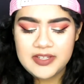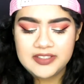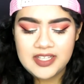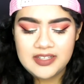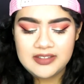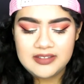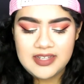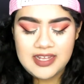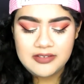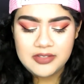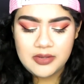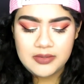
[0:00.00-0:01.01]
my skin,
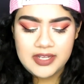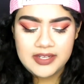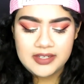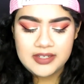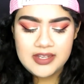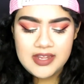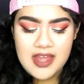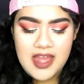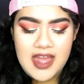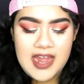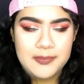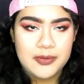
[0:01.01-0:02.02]
I don't know, like,
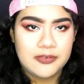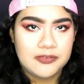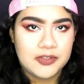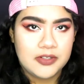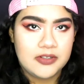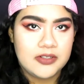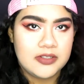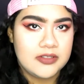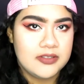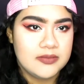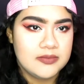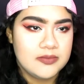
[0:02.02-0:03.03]
I
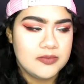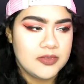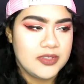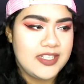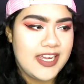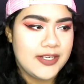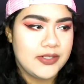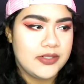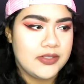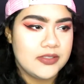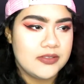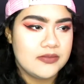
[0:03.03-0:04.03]
prefer
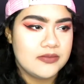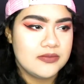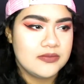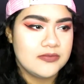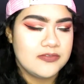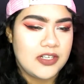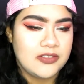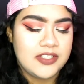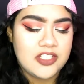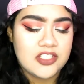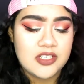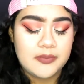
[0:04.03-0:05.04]
lighter
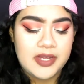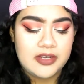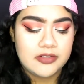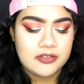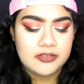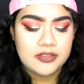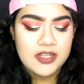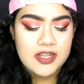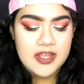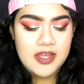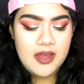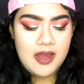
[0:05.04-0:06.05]
foundation and powders.
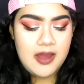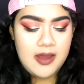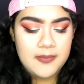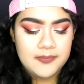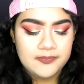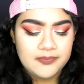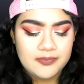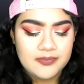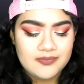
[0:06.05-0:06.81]
I